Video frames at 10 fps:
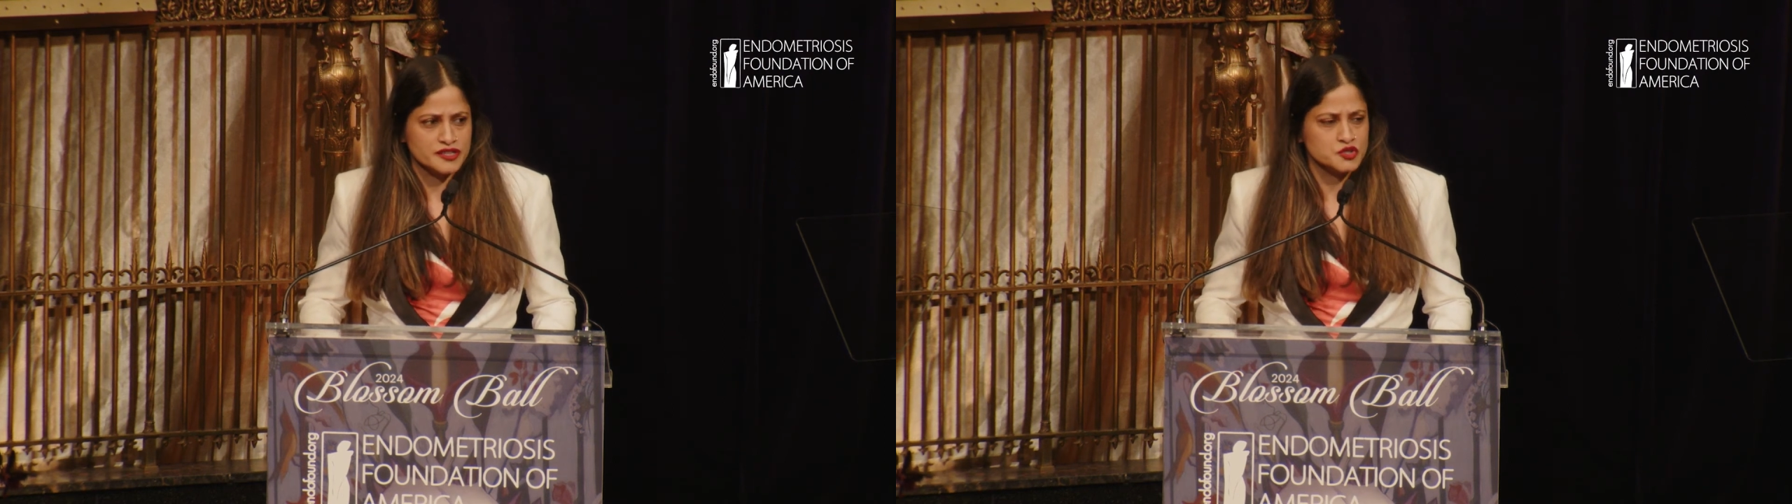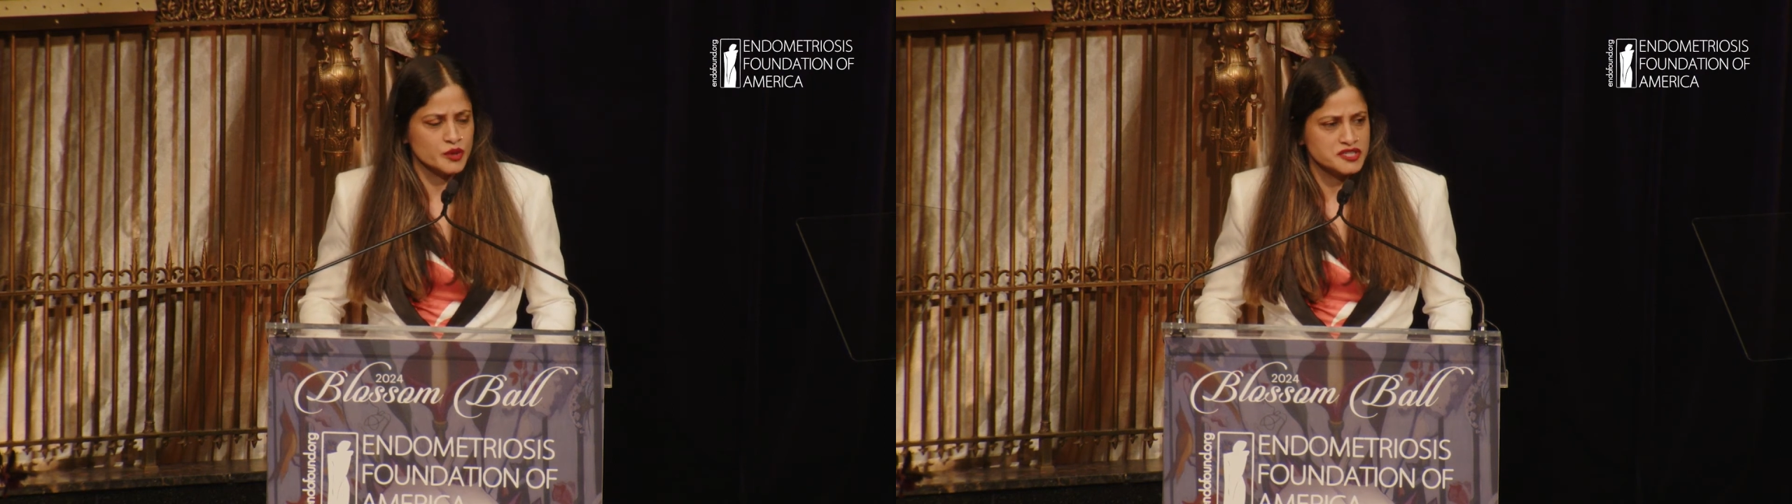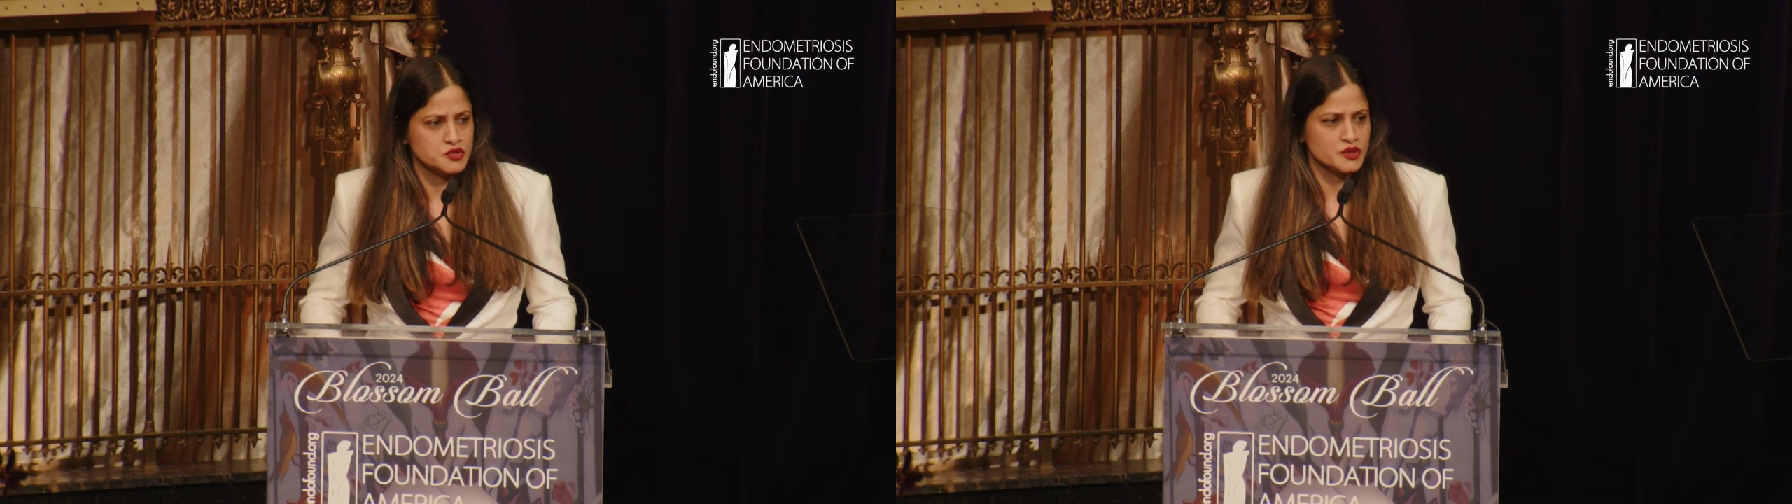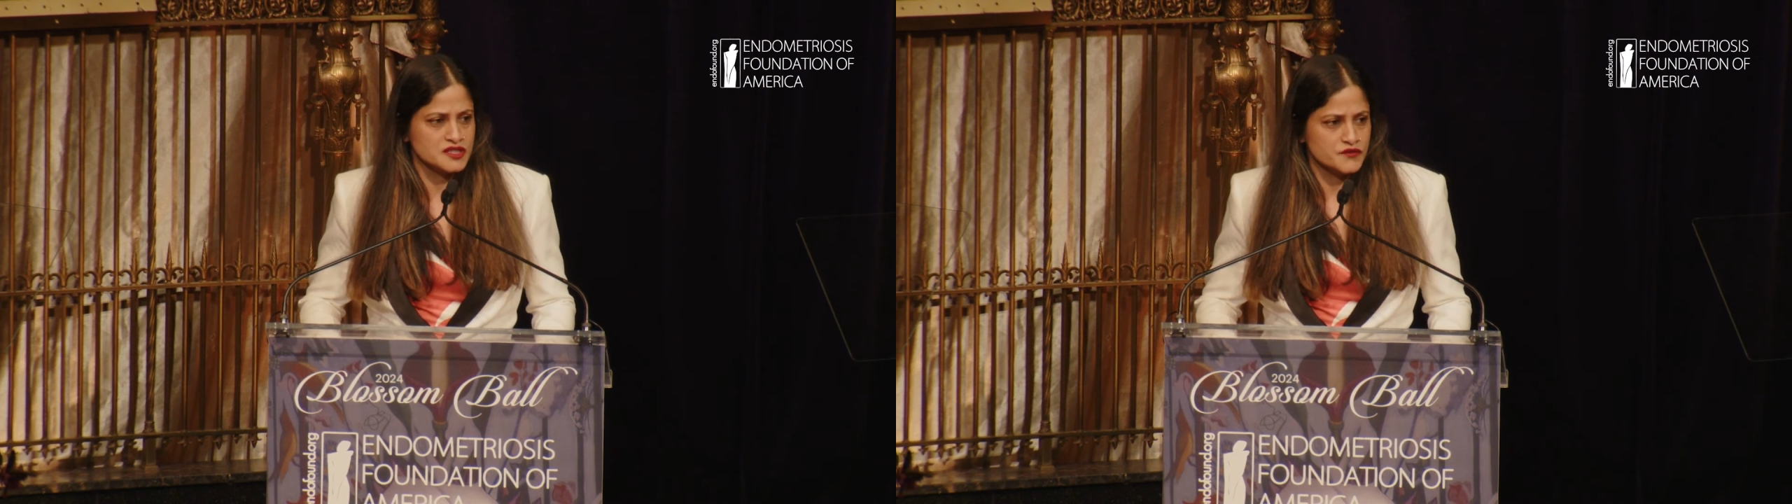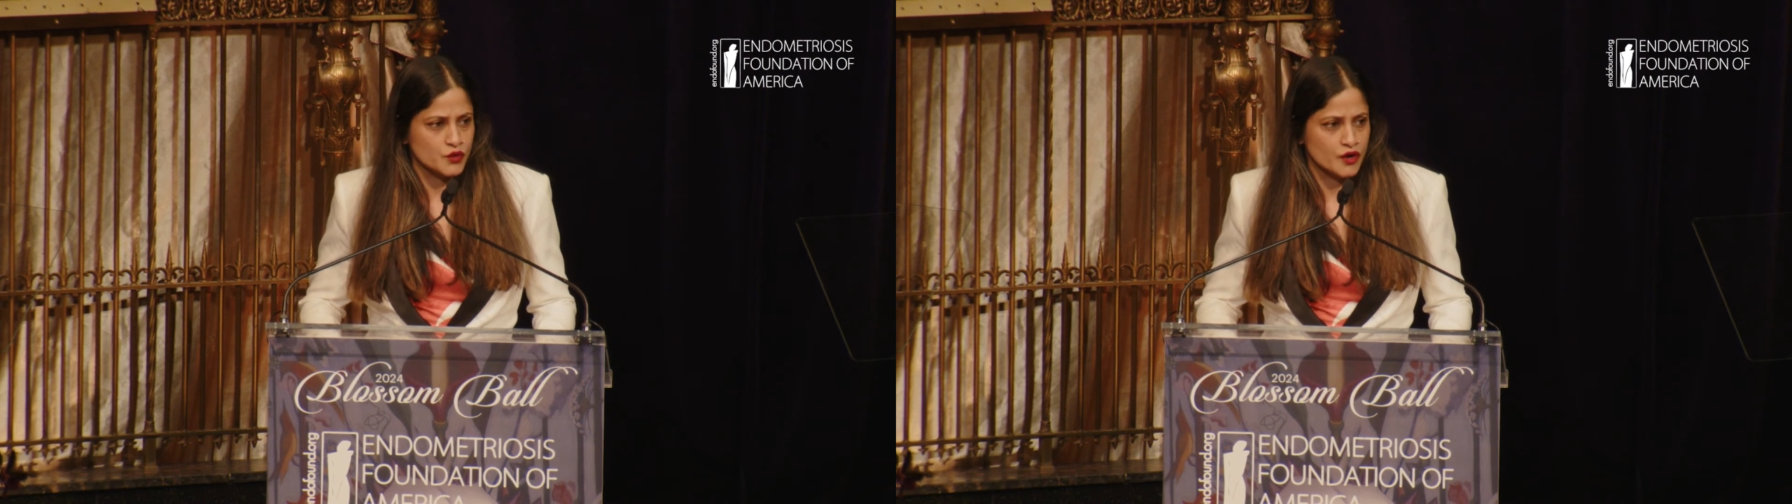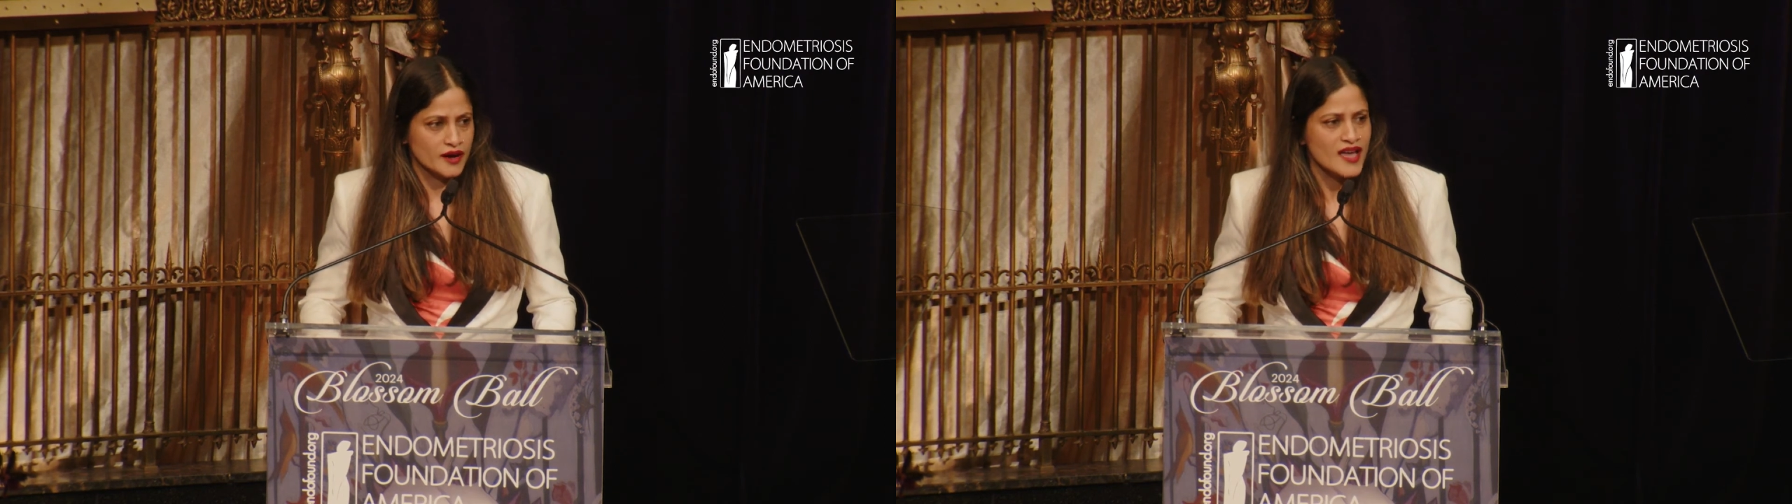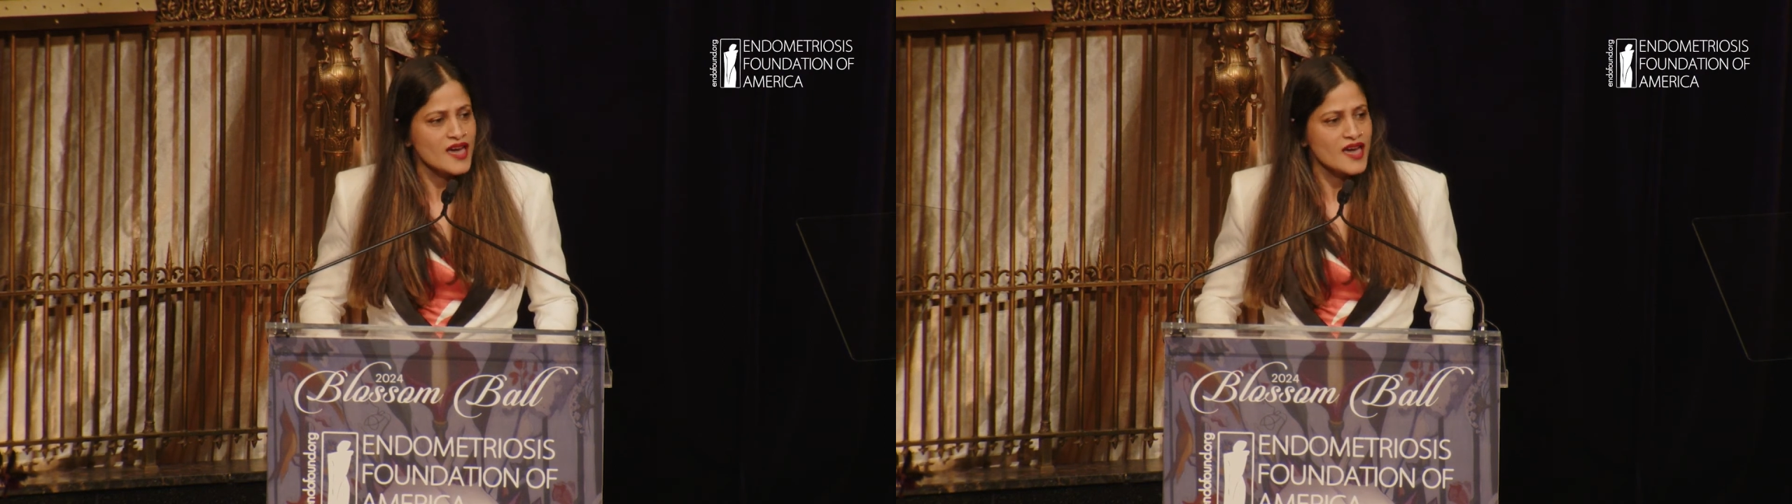2024,